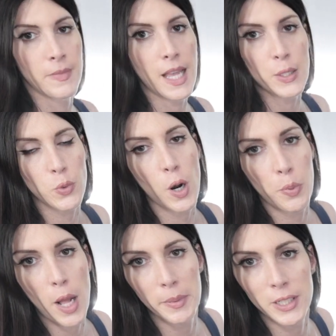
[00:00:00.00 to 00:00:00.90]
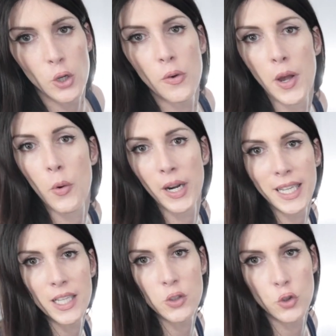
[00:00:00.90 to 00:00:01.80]
That's what I'll probably do if I want to
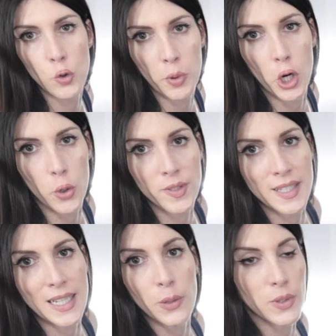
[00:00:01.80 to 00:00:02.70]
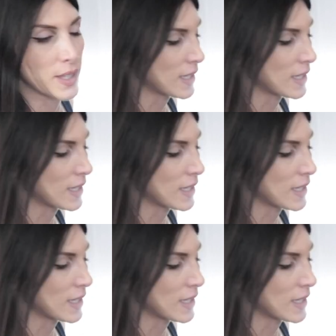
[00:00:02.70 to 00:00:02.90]
get super OCD with